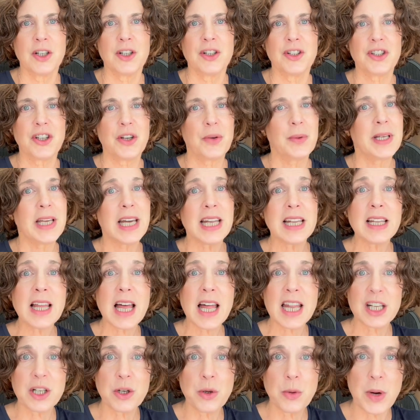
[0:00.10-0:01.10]
So we get a
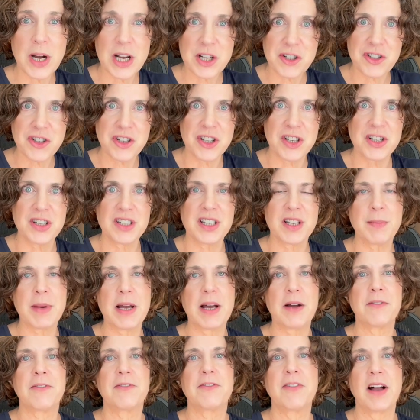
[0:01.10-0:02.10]
lot of questions
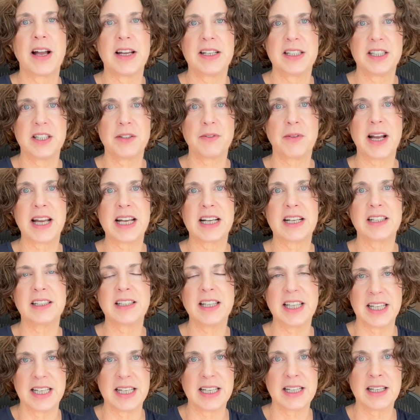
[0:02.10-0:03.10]
about finding the right
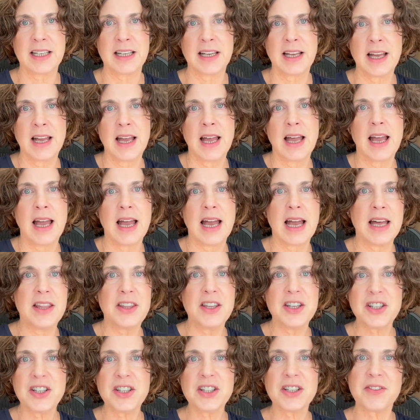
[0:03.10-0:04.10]
clinic, and
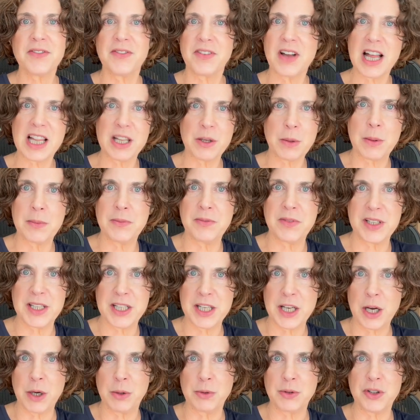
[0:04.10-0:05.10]
this is a follow-up
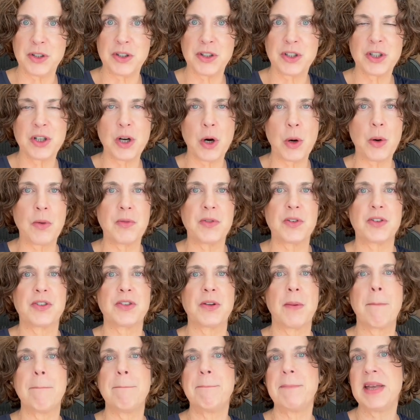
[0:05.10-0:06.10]
video just to go over
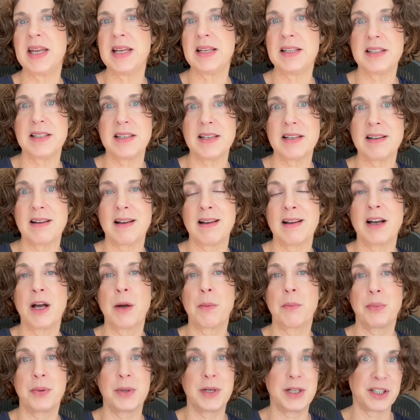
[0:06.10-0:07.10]
some basic
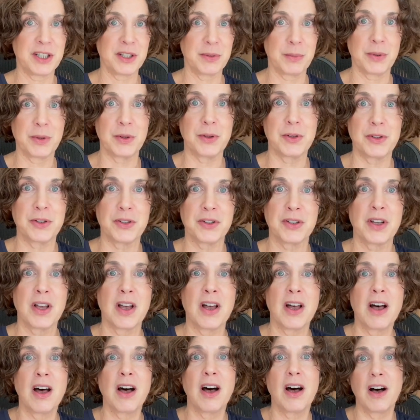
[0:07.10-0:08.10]
principles
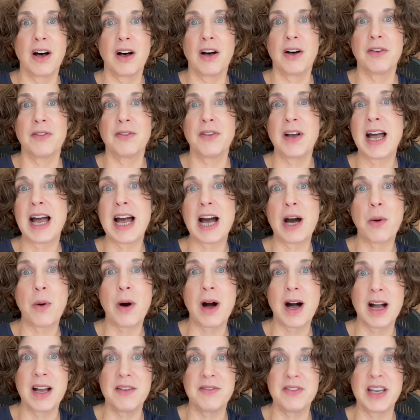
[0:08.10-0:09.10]
of how
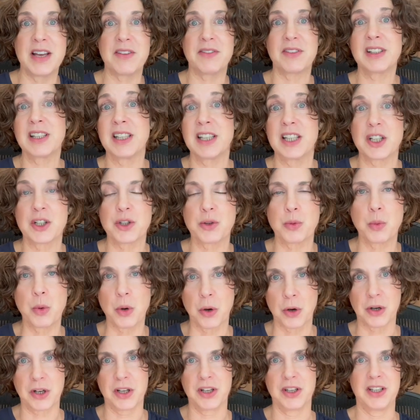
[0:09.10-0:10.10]
IVF clinics
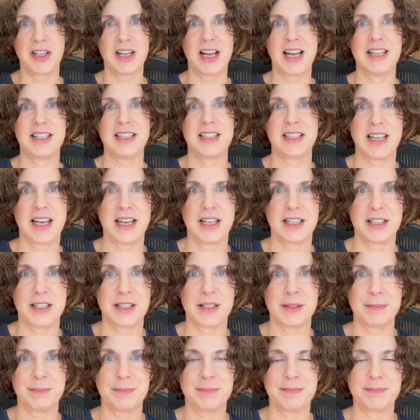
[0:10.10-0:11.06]
work in the United States.